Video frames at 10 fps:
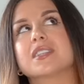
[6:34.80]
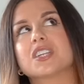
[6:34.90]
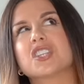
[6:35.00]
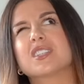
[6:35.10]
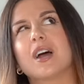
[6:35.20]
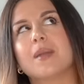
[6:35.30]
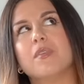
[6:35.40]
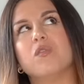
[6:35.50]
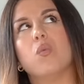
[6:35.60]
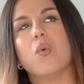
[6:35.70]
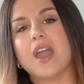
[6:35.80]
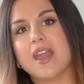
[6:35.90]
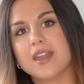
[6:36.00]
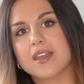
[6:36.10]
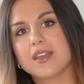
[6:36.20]
such a type of
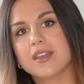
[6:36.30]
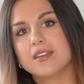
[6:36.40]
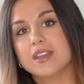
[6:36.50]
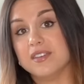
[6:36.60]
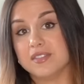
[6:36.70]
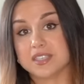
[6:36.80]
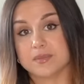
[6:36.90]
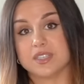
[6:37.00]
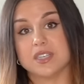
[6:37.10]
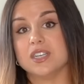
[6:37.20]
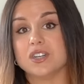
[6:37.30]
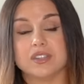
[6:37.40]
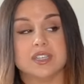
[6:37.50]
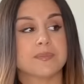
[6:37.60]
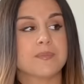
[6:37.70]
way in this obsidian
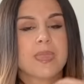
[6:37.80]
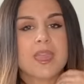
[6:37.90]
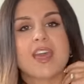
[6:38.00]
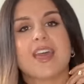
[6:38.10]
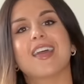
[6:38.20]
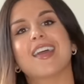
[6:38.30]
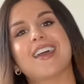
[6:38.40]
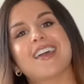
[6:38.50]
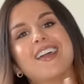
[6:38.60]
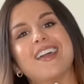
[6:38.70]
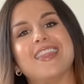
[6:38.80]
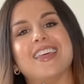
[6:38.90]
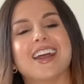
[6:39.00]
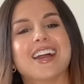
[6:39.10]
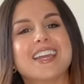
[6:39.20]
green
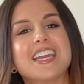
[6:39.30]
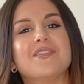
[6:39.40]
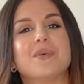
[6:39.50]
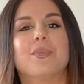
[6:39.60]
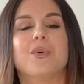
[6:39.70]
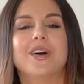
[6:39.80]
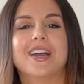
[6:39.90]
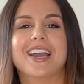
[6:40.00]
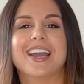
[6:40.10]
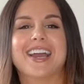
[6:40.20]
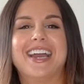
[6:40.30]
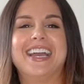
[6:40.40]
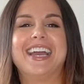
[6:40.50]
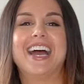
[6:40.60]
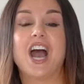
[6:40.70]
that I even bought
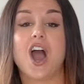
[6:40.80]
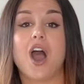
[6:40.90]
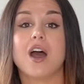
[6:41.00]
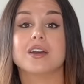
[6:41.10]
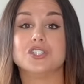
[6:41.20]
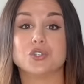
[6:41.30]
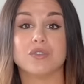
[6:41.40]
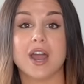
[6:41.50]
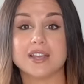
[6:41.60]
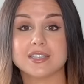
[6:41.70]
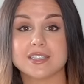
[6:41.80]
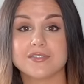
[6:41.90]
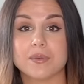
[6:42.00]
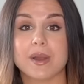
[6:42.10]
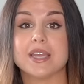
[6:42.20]
a
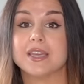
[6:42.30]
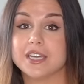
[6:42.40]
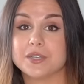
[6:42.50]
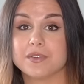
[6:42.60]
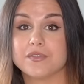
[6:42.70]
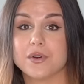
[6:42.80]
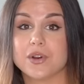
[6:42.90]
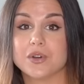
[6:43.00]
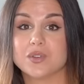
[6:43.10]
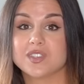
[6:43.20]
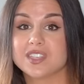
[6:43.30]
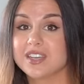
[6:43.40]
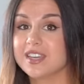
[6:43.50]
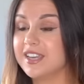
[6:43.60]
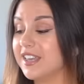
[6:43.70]
dress for my engagement photos
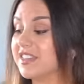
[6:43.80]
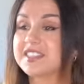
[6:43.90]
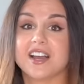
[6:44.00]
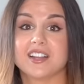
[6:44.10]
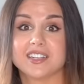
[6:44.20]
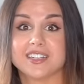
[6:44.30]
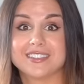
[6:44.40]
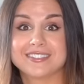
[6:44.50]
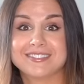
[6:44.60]
in this color.